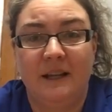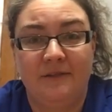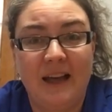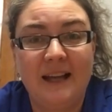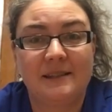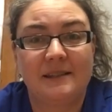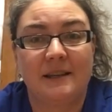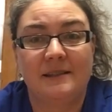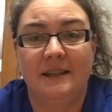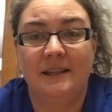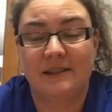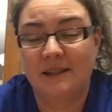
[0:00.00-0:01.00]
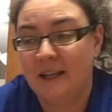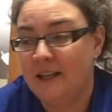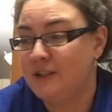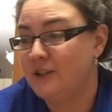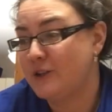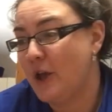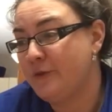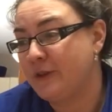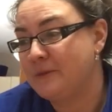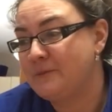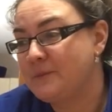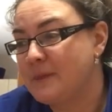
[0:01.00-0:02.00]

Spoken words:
and that's because it's dissolving.